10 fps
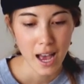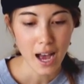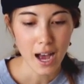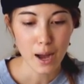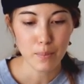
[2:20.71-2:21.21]

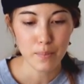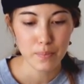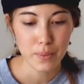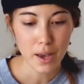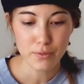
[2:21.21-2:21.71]

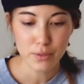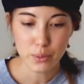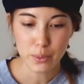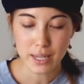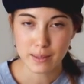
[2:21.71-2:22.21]
a few
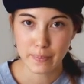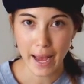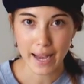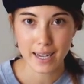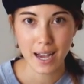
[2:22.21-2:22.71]
weeks back